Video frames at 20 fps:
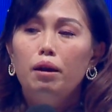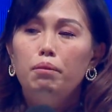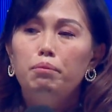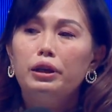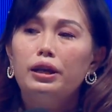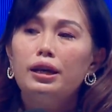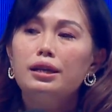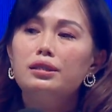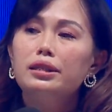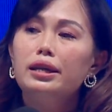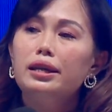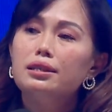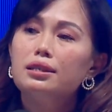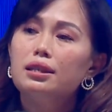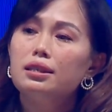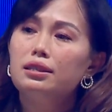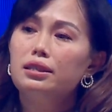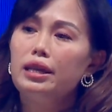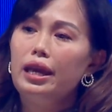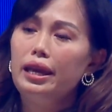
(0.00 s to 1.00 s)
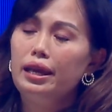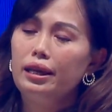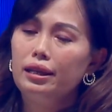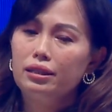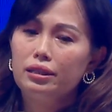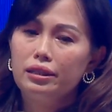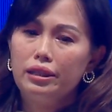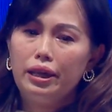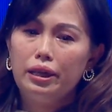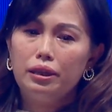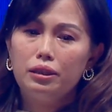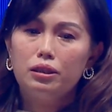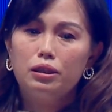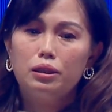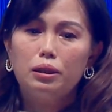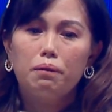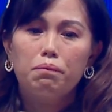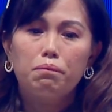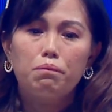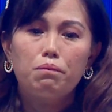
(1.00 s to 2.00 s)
Because there is a saying says,